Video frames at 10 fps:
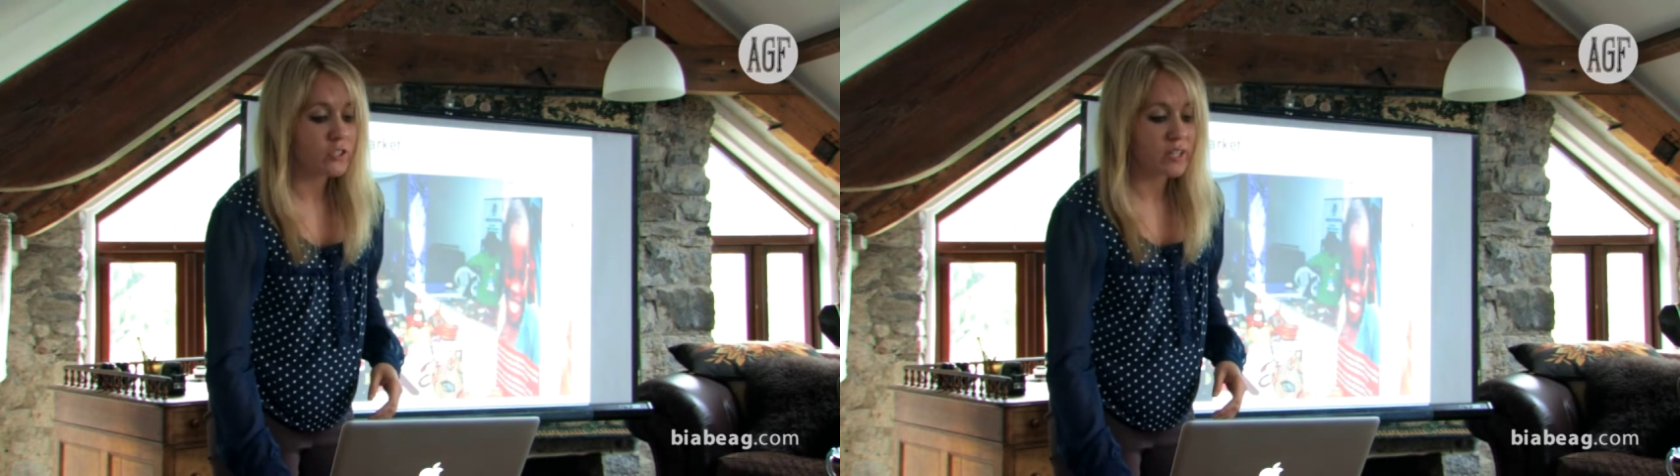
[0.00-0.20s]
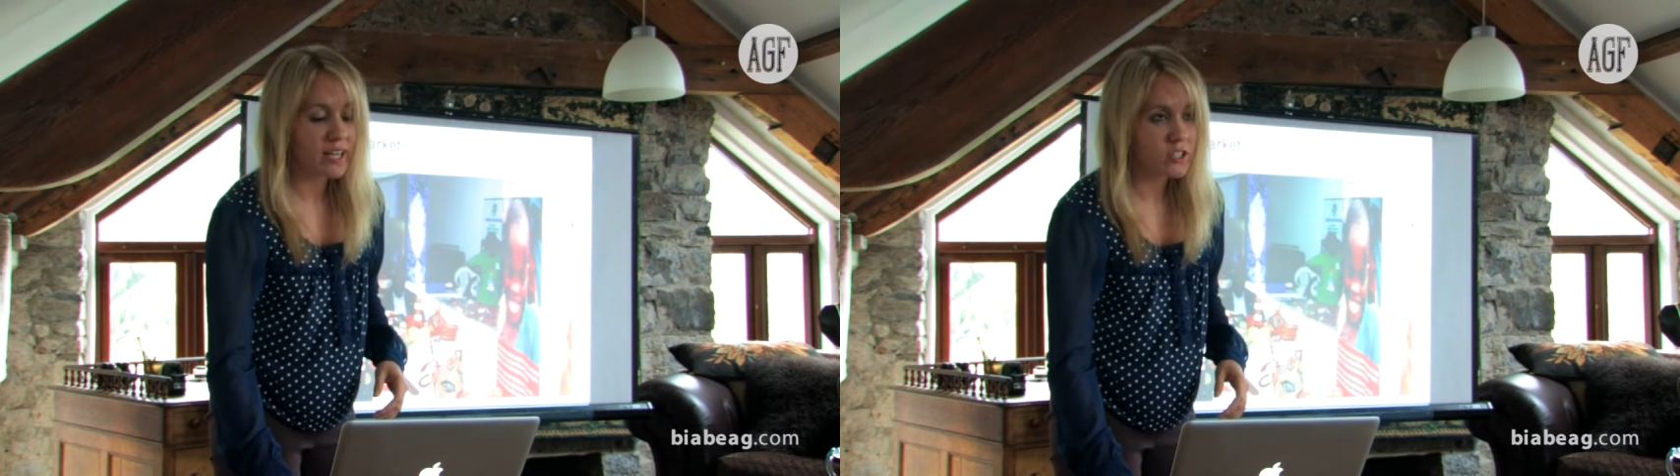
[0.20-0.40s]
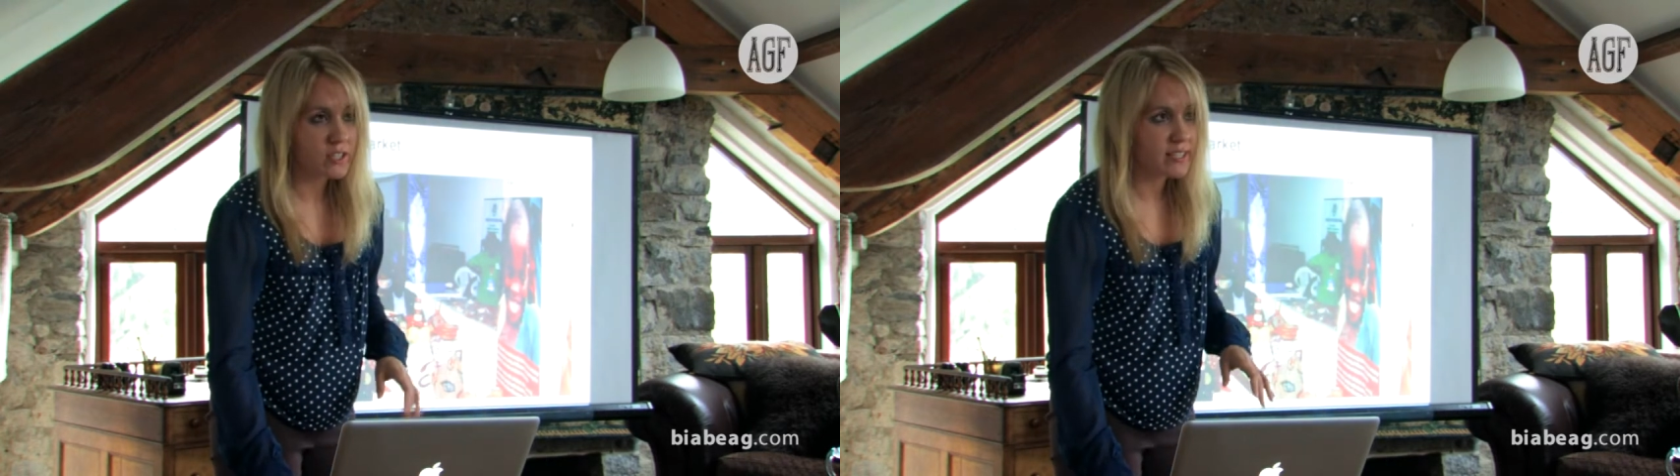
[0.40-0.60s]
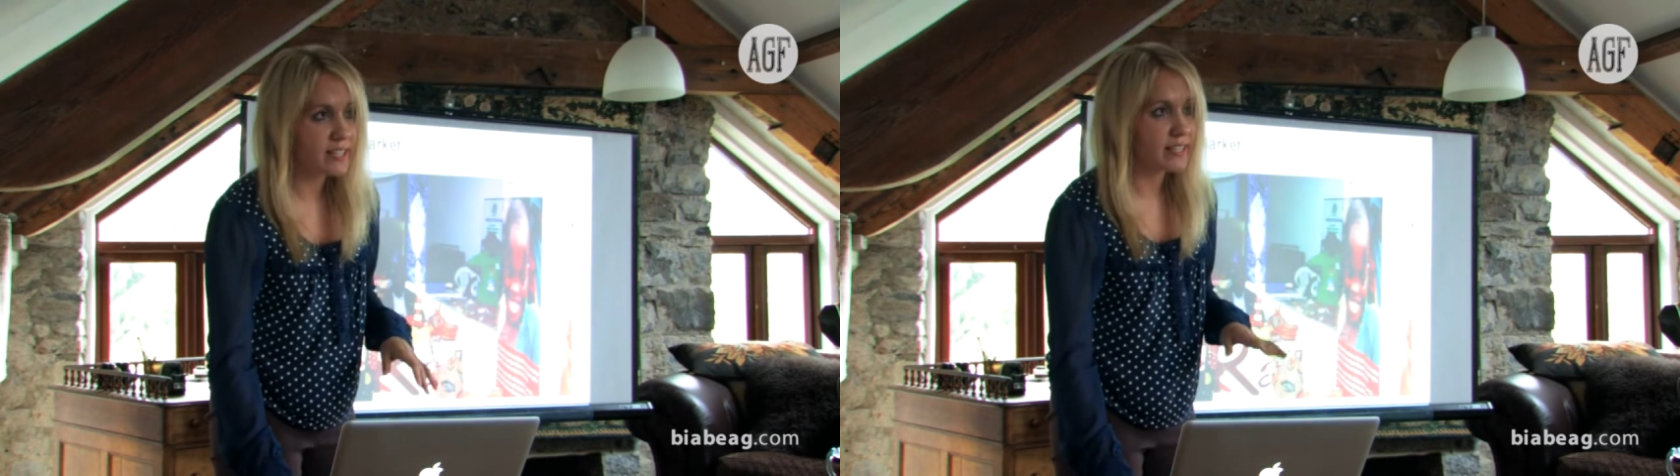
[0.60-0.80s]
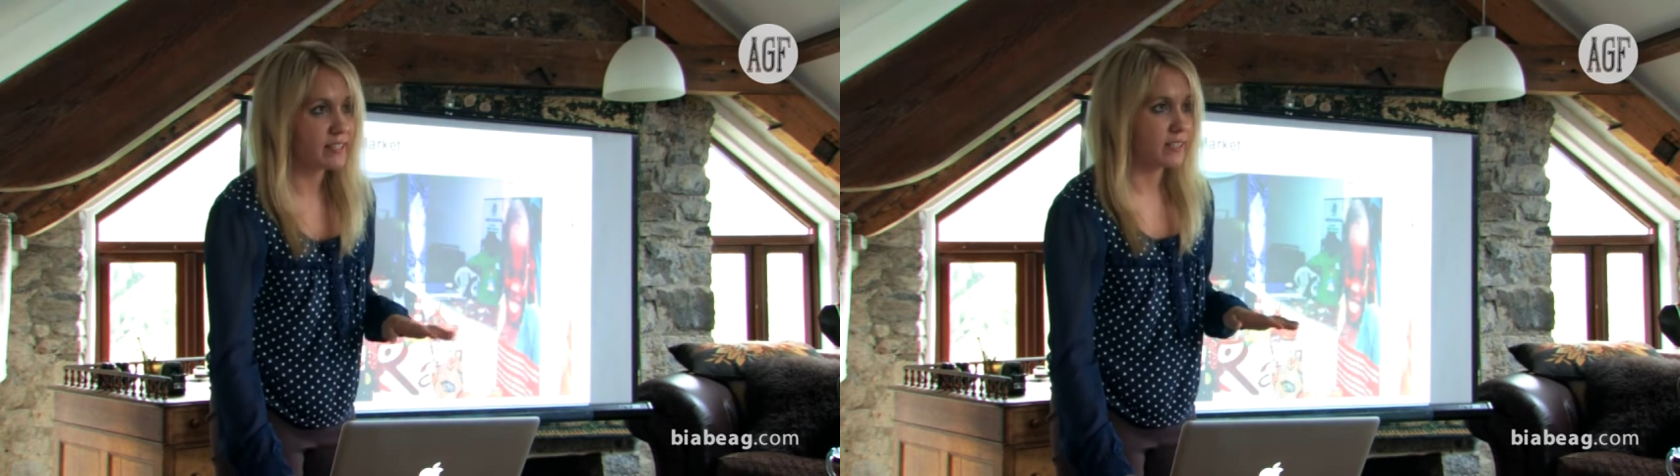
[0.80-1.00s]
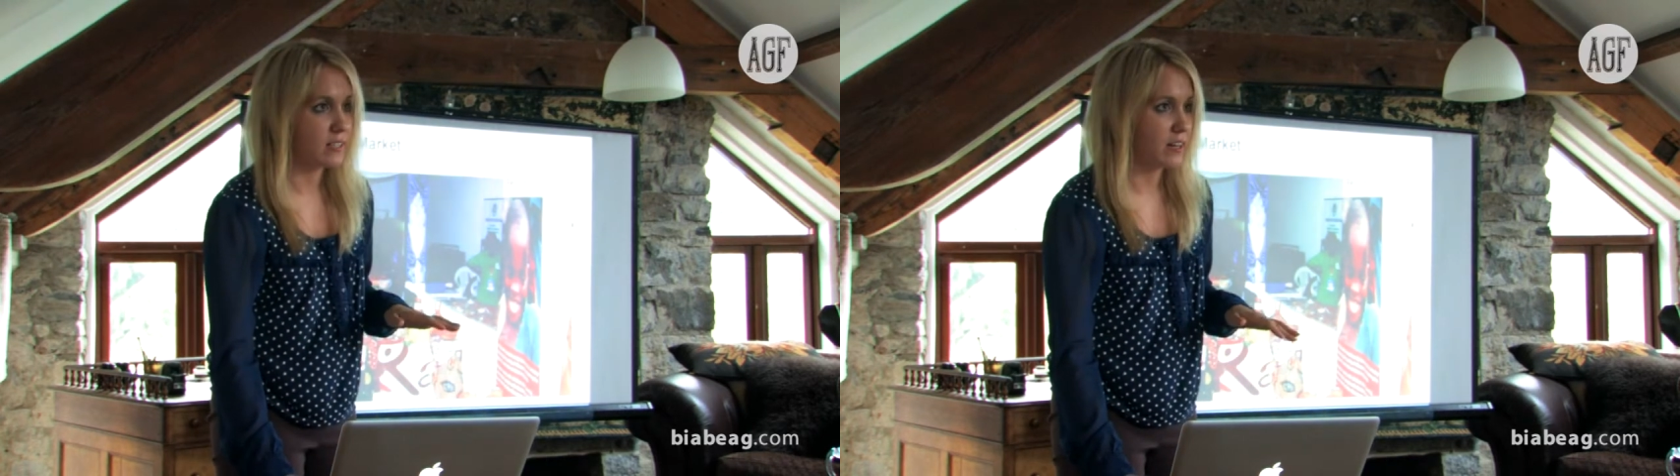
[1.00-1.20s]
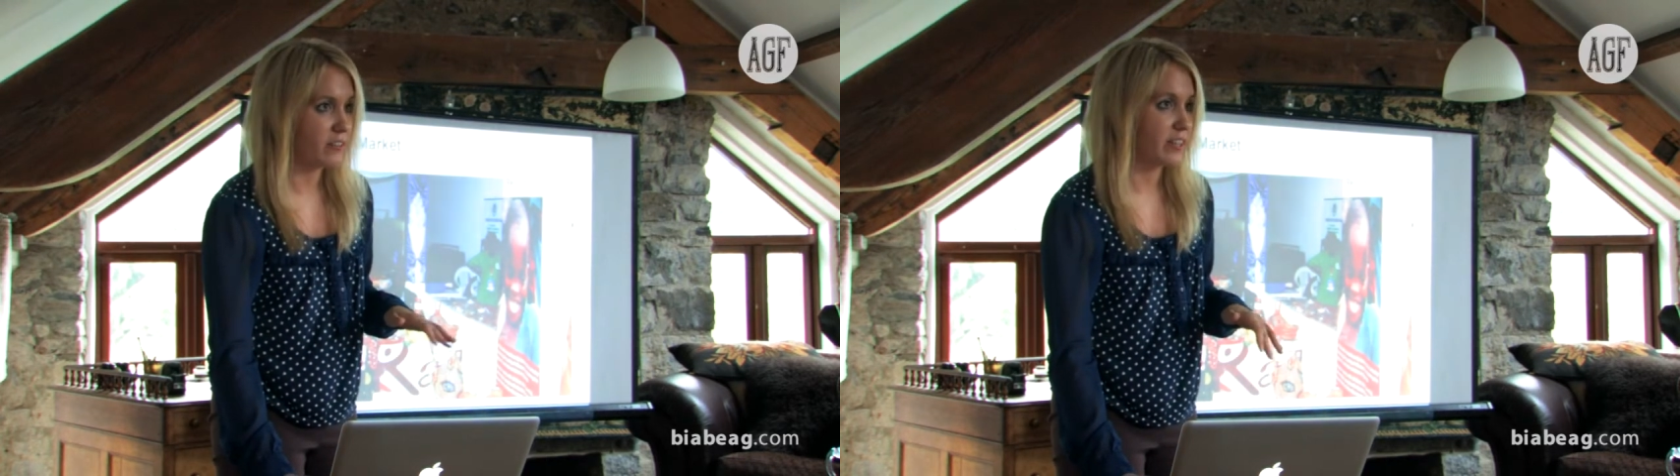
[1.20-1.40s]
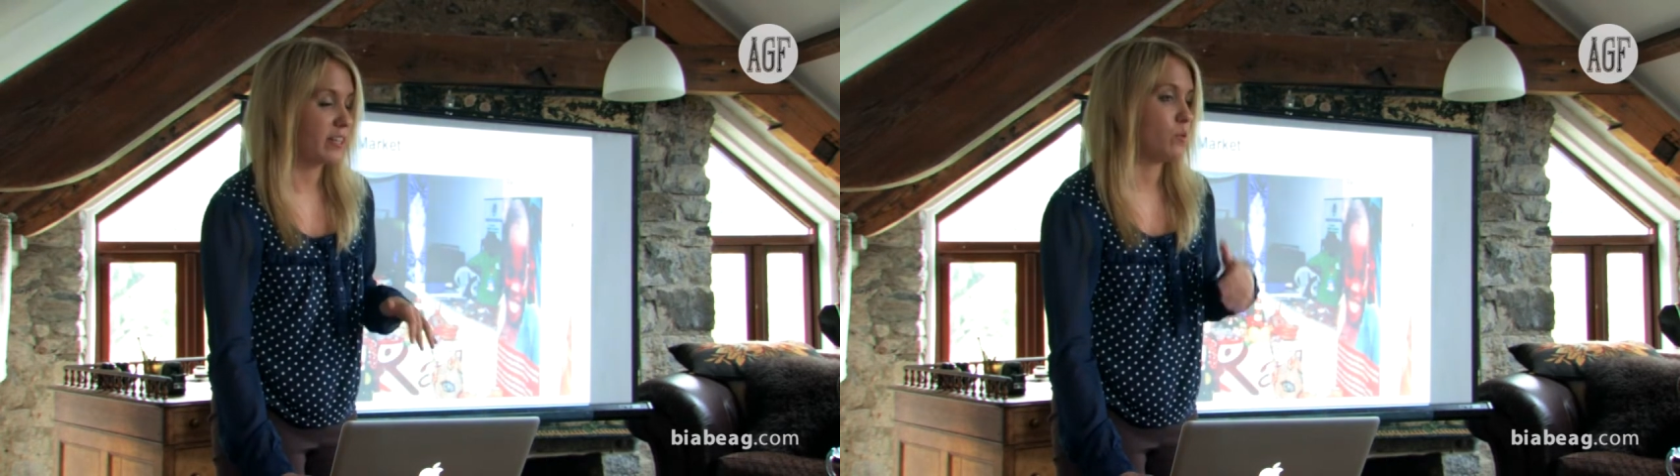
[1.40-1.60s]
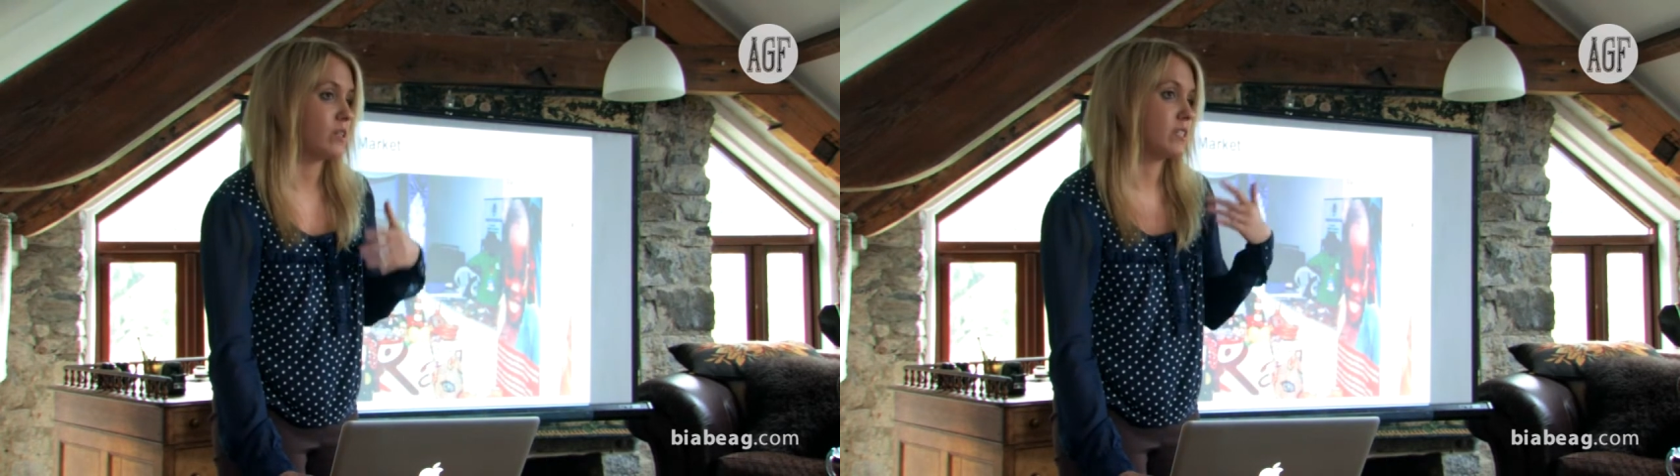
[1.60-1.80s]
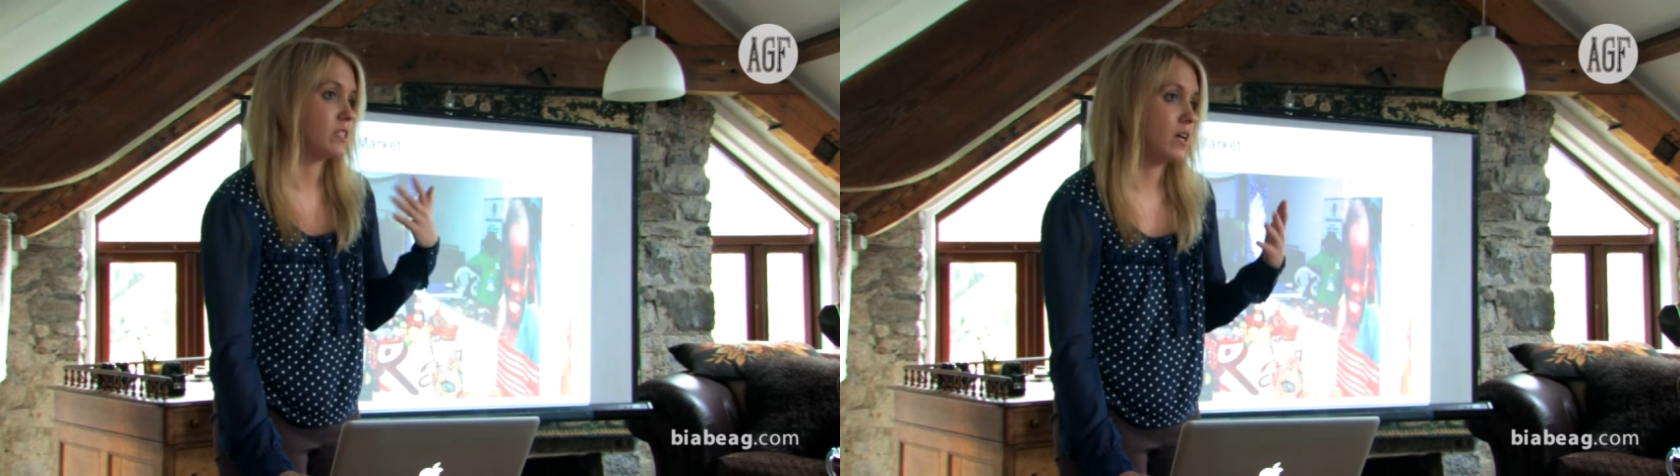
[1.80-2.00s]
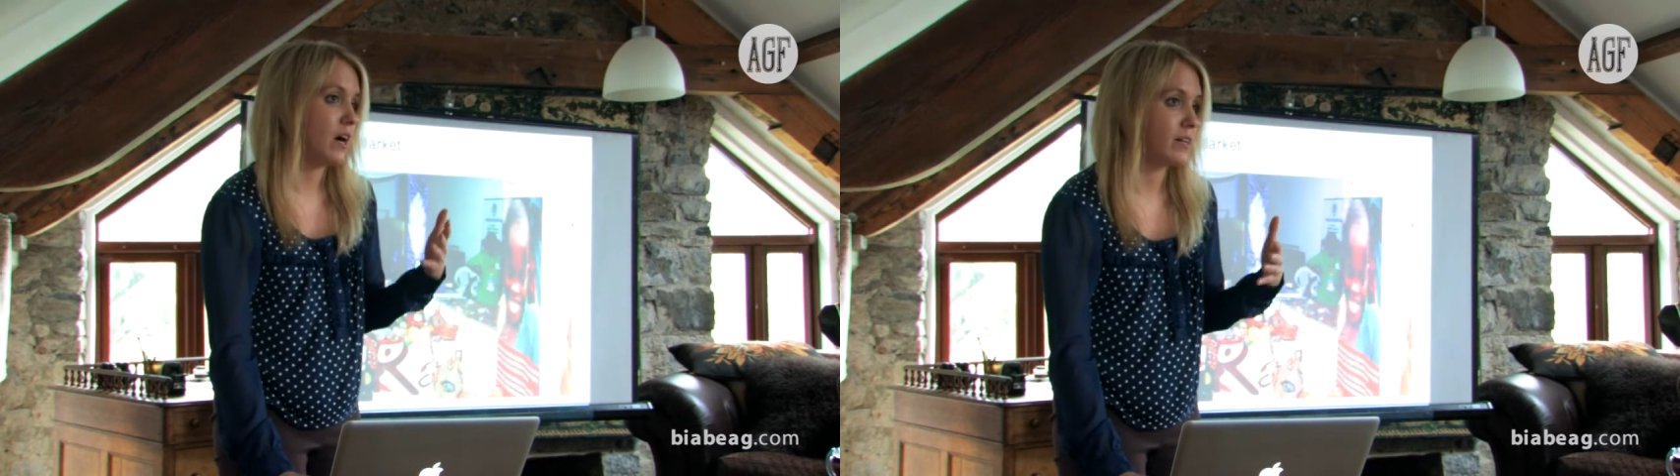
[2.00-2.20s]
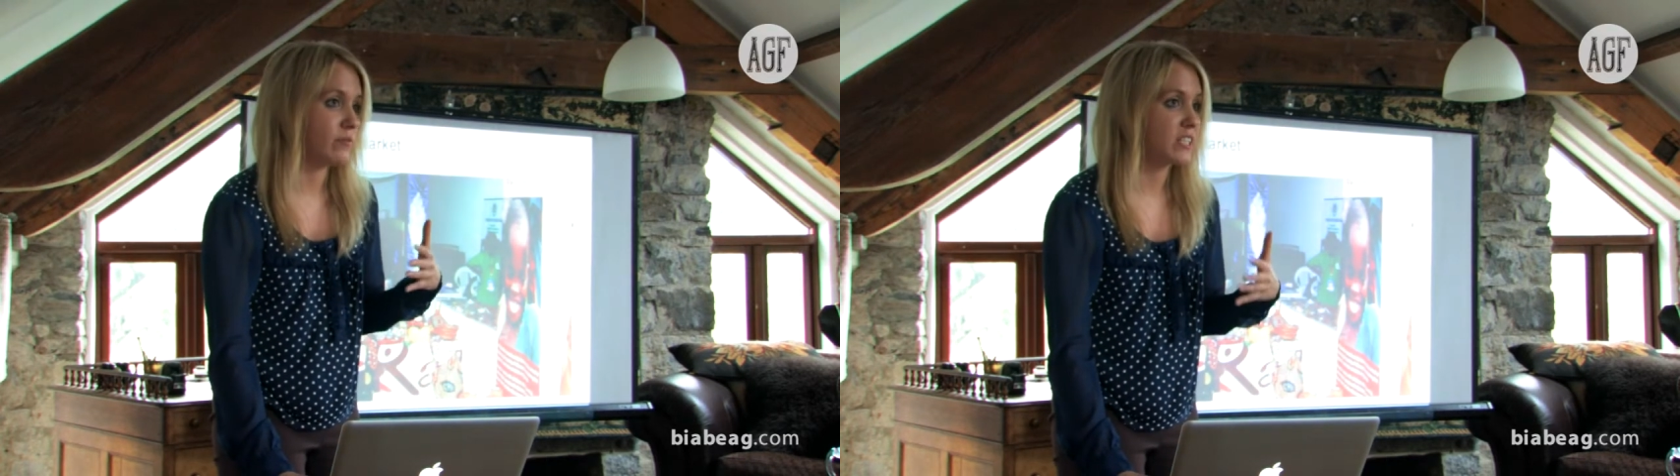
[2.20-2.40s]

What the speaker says: So Katu Honey decided that they wanted to kind of